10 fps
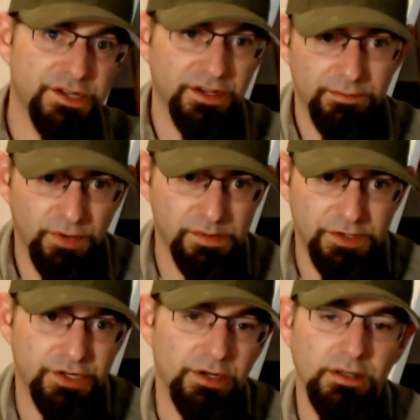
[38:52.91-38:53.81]
in
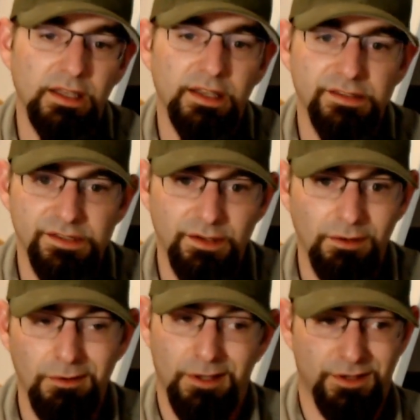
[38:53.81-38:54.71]
prematurely and just
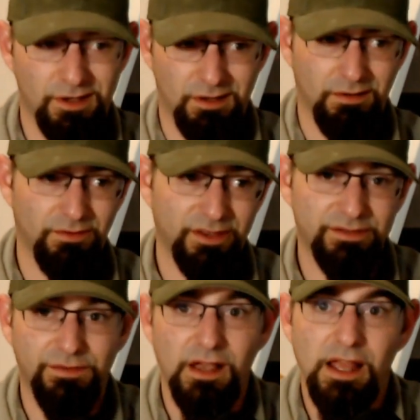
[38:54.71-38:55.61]
go like, yeah, everything's
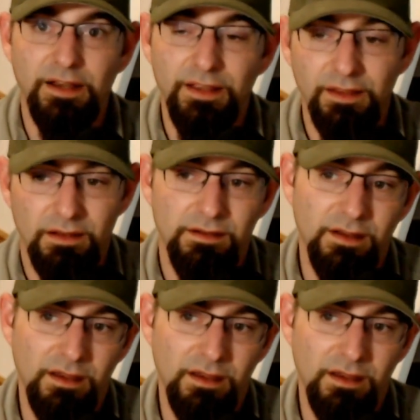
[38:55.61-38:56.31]
fine, and then